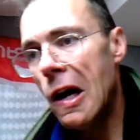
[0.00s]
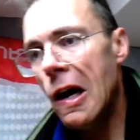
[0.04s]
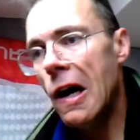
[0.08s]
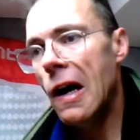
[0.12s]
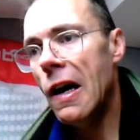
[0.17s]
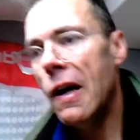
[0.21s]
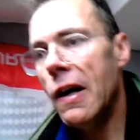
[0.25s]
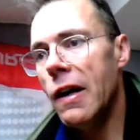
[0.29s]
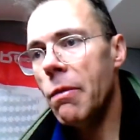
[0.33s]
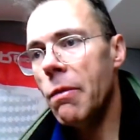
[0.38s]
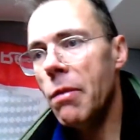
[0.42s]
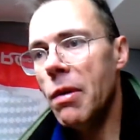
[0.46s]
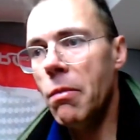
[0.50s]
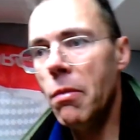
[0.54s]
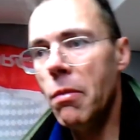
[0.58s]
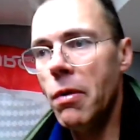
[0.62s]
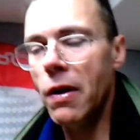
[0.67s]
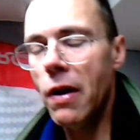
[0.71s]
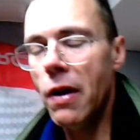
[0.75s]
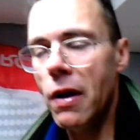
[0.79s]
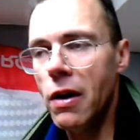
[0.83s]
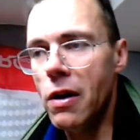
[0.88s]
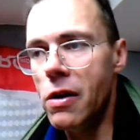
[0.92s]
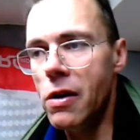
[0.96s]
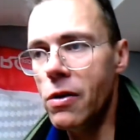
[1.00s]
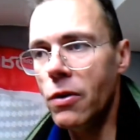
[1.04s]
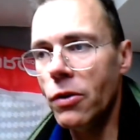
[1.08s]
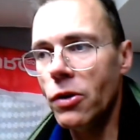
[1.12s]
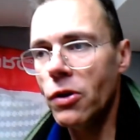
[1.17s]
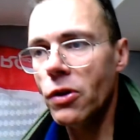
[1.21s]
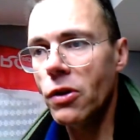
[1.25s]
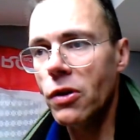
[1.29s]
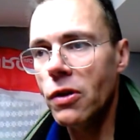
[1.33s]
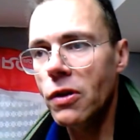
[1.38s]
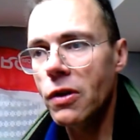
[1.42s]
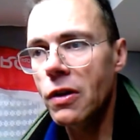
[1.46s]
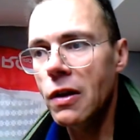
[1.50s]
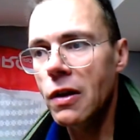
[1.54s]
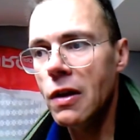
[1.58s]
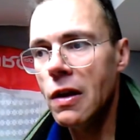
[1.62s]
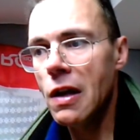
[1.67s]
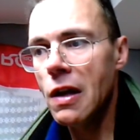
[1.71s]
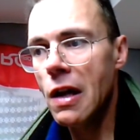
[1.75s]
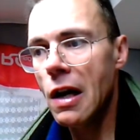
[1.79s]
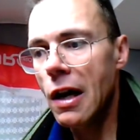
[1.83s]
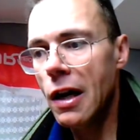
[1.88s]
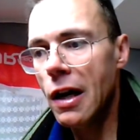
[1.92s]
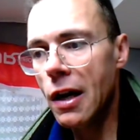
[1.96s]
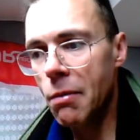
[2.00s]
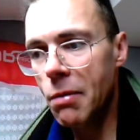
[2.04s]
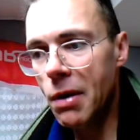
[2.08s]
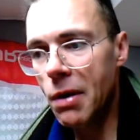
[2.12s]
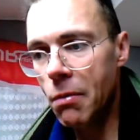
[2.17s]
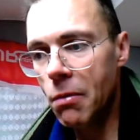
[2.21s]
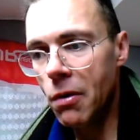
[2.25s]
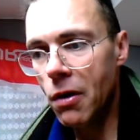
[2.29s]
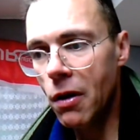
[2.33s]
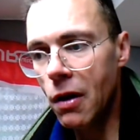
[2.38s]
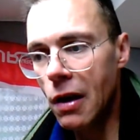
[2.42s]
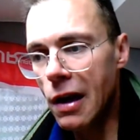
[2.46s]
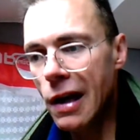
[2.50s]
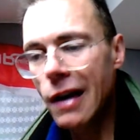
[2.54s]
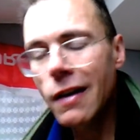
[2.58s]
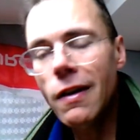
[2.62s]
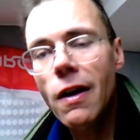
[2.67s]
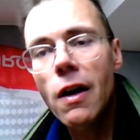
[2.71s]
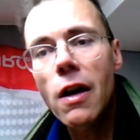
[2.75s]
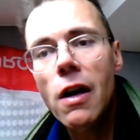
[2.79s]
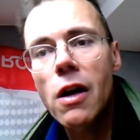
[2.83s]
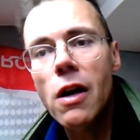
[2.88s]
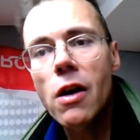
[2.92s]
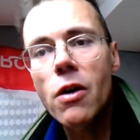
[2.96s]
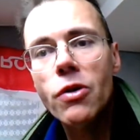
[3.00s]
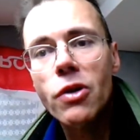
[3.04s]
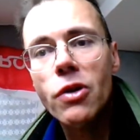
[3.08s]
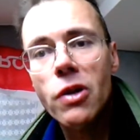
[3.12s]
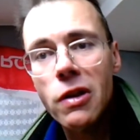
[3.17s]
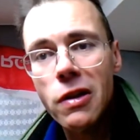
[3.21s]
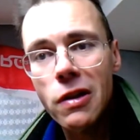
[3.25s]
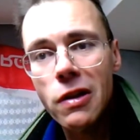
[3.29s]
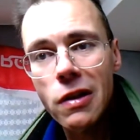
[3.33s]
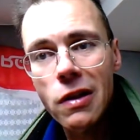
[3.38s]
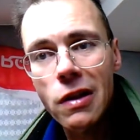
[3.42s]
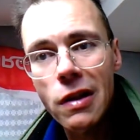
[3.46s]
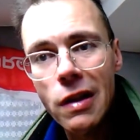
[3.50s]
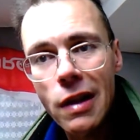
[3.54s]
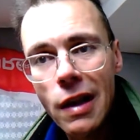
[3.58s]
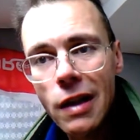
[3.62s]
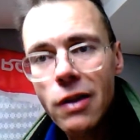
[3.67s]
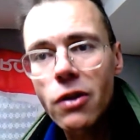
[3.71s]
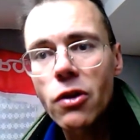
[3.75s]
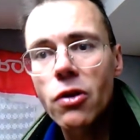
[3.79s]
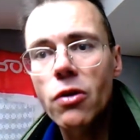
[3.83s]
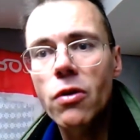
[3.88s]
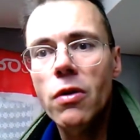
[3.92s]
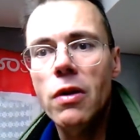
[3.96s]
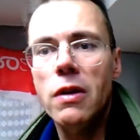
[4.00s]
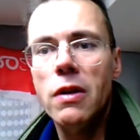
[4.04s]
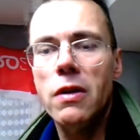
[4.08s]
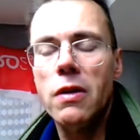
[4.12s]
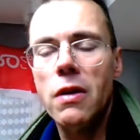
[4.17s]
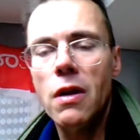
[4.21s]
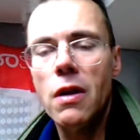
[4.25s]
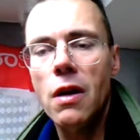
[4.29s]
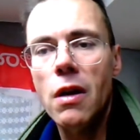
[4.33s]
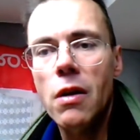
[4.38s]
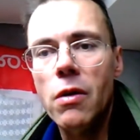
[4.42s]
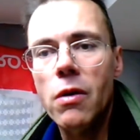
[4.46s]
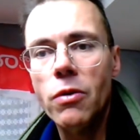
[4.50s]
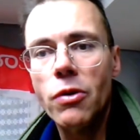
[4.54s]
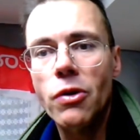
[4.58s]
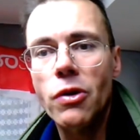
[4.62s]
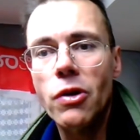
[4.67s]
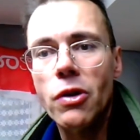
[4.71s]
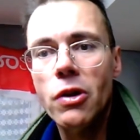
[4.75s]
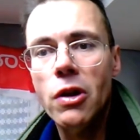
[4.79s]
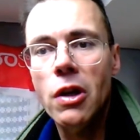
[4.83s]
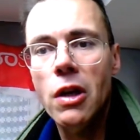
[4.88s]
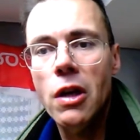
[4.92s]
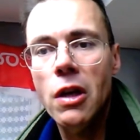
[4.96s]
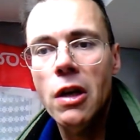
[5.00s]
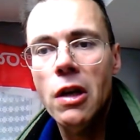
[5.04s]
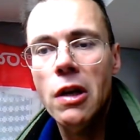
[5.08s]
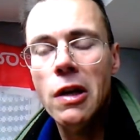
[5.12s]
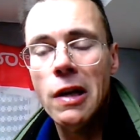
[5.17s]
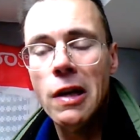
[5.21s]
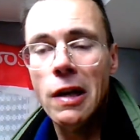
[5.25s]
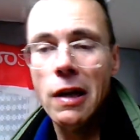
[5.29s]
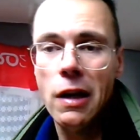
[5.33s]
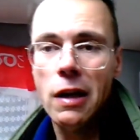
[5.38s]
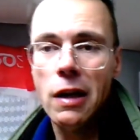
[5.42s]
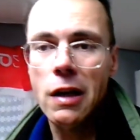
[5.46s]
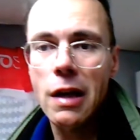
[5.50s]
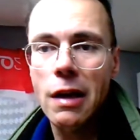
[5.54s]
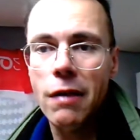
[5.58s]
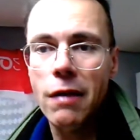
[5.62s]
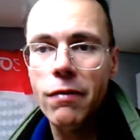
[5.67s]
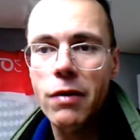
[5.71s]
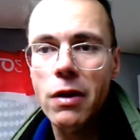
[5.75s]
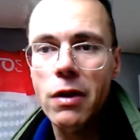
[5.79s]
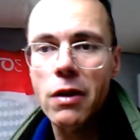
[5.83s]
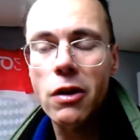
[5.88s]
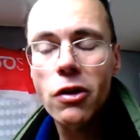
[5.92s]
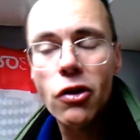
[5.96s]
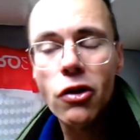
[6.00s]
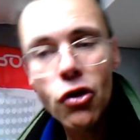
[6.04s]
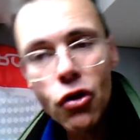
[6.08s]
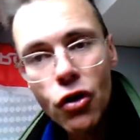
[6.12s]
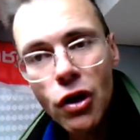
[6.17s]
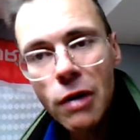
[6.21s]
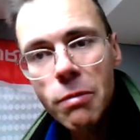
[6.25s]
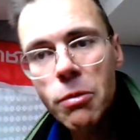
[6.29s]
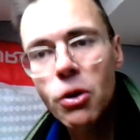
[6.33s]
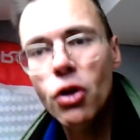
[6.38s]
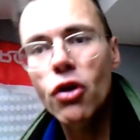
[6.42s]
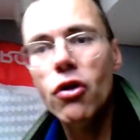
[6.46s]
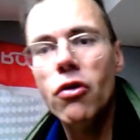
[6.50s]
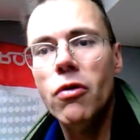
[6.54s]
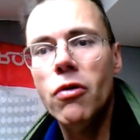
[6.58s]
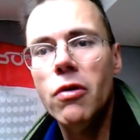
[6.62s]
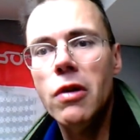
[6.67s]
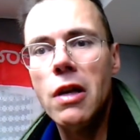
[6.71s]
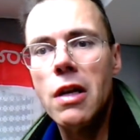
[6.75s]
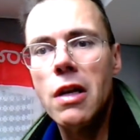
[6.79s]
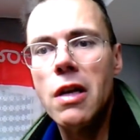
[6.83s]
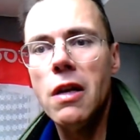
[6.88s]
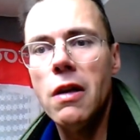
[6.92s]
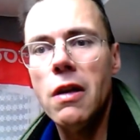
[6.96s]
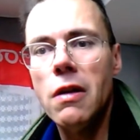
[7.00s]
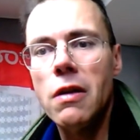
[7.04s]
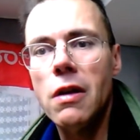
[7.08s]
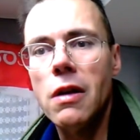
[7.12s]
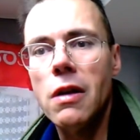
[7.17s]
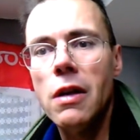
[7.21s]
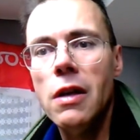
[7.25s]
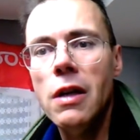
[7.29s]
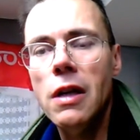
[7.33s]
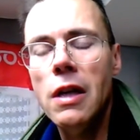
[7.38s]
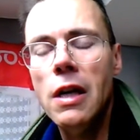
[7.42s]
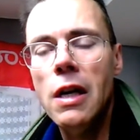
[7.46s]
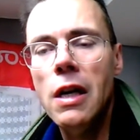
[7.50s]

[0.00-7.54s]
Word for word: I remember the house. I remember other houses next to this house and I gave the description to Nikita,